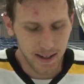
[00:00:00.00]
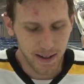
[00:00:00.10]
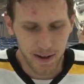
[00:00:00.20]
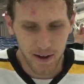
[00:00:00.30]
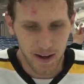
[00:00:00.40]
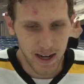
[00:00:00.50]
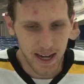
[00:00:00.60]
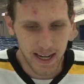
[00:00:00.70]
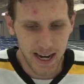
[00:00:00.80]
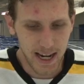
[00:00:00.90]
you know,
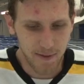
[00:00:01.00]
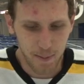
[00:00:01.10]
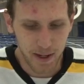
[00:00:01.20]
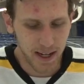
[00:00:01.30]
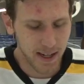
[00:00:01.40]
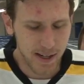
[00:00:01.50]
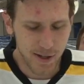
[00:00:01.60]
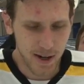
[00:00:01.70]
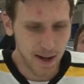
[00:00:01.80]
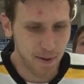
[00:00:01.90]
I can't even begin to
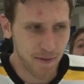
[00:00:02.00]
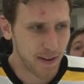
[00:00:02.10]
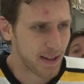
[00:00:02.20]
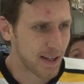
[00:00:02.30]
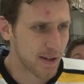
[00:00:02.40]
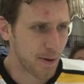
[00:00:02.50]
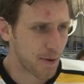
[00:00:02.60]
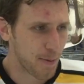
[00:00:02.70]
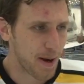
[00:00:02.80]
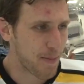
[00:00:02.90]
describe the feeling that's
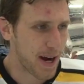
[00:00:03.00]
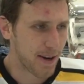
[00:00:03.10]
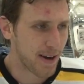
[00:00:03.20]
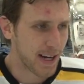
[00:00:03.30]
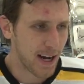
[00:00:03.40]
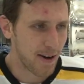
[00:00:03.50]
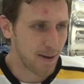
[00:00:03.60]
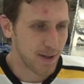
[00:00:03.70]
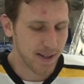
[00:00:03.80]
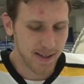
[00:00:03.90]
going through my mind right now.
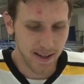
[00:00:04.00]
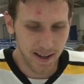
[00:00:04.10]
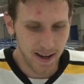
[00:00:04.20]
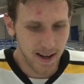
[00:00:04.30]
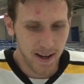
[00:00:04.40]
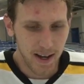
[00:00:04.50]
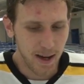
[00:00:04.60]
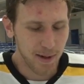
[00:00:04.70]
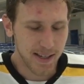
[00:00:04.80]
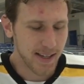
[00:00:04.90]
I'm just,
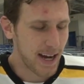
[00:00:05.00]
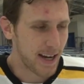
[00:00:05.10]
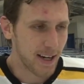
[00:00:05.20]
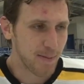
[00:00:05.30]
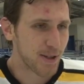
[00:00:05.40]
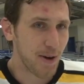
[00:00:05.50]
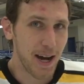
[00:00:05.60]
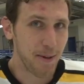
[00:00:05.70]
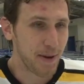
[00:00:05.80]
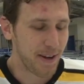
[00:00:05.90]
I'm ecstatic. I'm so
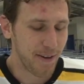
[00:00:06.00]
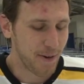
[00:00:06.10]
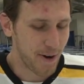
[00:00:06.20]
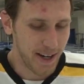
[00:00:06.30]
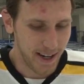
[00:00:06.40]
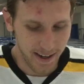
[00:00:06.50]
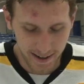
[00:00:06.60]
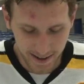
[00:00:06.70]
happy. You have no idea.